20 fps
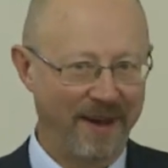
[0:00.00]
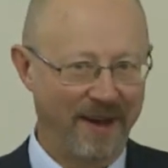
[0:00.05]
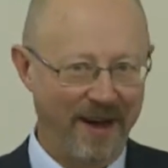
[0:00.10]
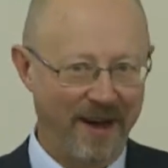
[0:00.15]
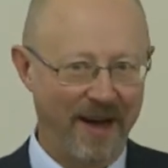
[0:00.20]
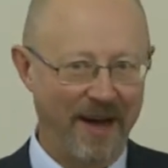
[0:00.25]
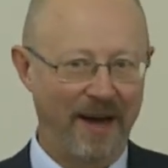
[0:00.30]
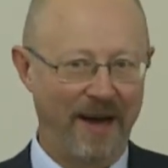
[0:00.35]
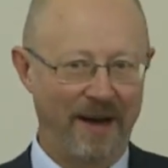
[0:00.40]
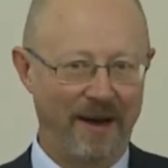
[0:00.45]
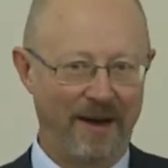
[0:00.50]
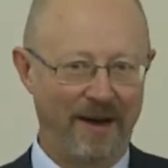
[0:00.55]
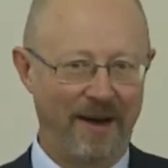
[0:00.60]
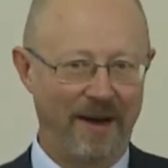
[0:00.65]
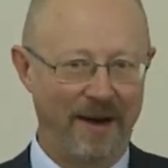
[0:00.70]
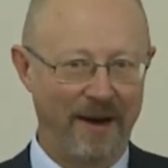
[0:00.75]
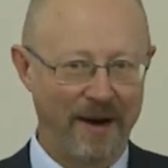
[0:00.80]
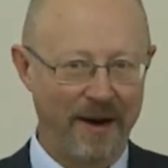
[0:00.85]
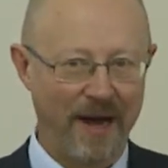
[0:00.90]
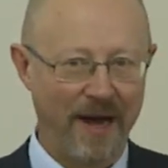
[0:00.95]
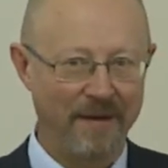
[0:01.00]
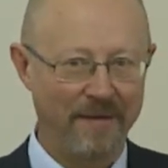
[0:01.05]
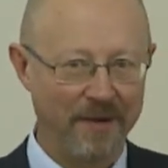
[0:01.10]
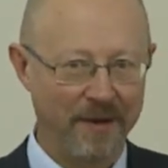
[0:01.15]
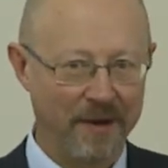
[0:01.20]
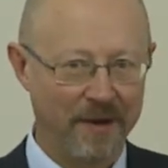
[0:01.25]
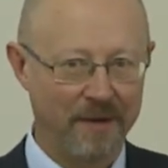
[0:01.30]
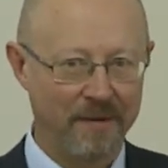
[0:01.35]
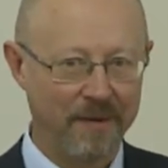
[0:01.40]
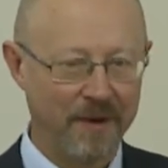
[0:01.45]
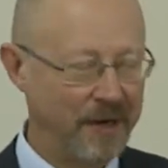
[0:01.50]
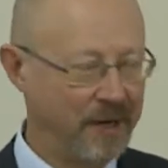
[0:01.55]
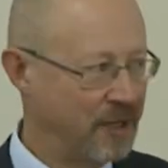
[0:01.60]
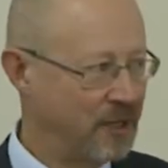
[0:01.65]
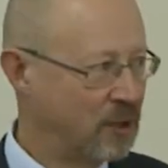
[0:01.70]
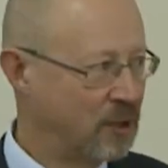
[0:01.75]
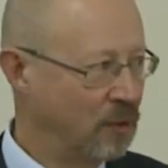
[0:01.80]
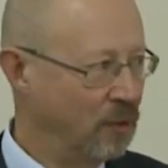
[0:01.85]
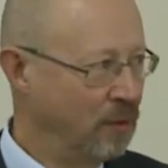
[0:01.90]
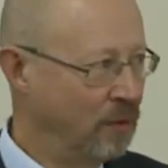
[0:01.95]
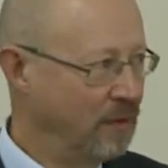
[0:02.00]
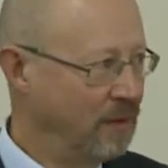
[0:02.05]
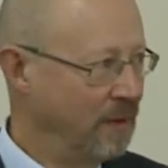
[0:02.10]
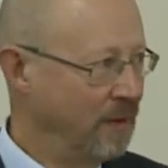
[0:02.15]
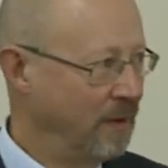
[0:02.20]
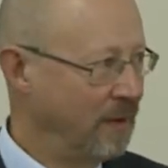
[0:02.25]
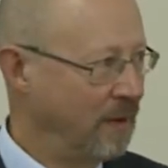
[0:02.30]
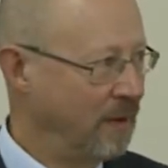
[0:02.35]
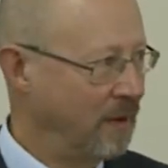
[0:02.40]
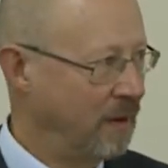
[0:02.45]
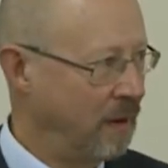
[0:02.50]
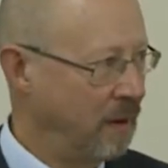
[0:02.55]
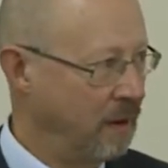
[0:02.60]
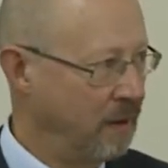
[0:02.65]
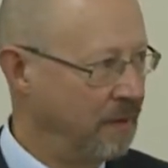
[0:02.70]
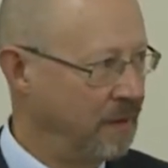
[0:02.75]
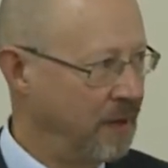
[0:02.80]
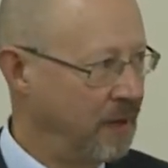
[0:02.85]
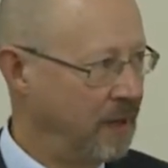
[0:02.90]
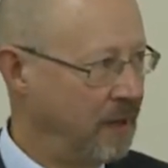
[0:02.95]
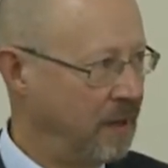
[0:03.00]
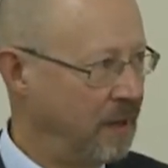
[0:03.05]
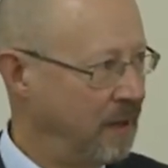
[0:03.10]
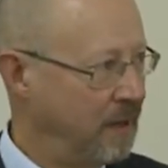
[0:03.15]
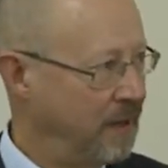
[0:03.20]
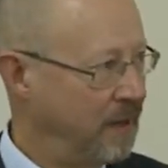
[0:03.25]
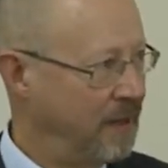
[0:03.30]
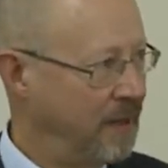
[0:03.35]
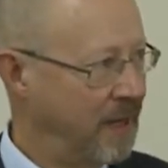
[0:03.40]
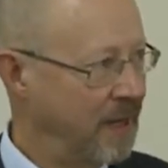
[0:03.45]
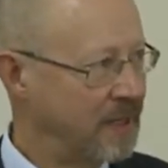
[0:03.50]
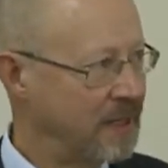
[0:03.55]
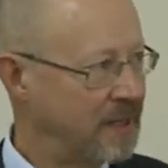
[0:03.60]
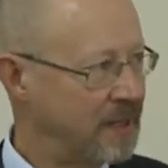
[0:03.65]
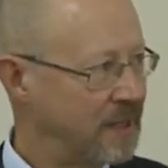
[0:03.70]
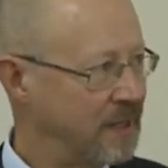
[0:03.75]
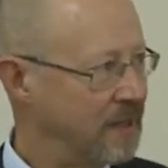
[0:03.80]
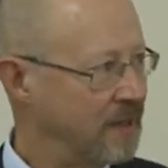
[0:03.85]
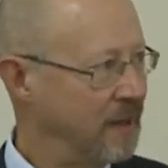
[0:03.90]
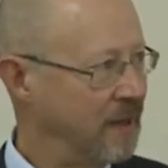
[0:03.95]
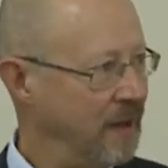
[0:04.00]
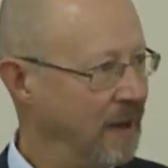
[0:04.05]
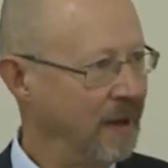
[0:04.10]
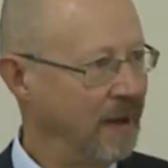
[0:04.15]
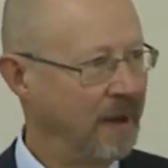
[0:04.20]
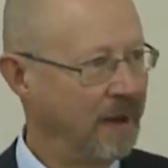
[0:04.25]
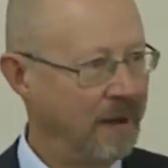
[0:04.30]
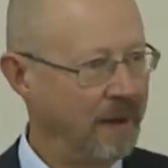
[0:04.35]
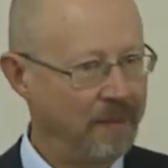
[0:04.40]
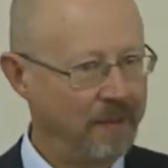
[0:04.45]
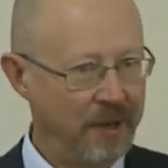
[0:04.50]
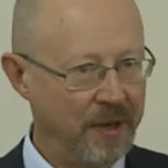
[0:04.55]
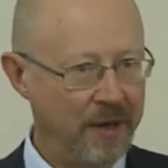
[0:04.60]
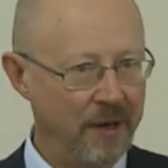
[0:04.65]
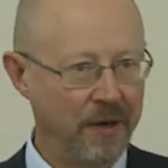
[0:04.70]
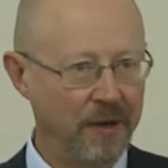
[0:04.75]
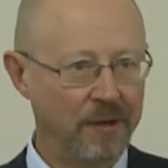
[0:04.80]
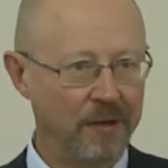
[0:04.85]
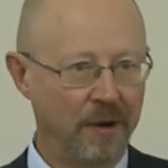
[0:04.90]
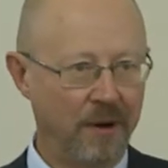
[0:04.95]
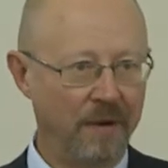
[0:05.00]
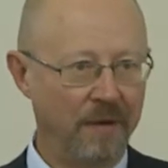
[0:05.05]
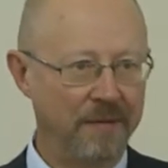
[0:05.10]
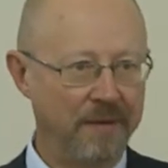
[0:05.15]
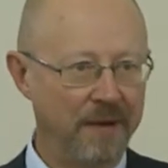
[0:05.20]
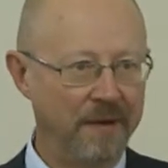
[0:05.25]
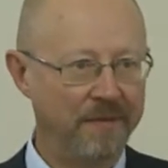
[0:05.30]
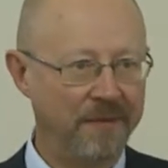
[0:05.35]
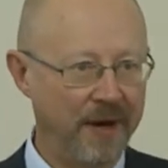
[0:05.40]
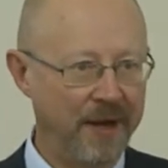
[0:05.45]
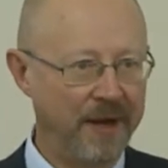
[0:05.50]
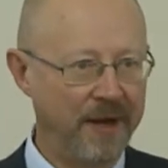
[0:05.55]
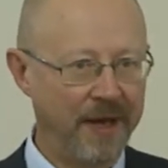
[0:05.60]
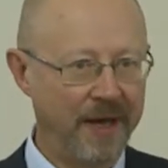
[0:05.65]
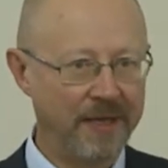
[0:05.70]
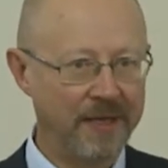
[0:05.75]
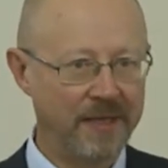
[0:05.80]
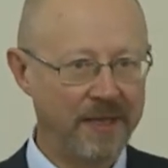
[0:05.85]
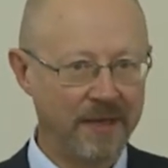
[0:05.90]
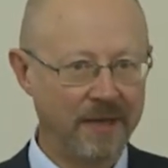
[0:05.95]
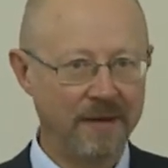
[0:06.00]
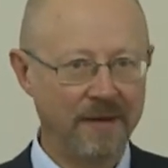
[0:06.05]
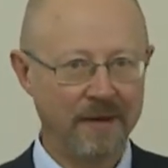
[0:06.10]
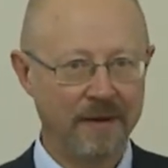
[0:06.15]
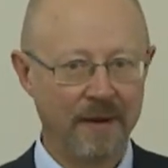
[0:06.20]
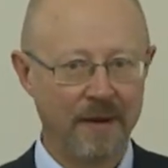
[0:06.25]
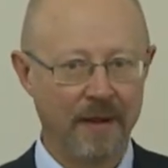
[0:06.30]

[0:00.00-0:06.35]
are arriving very soon on the next period of the financing.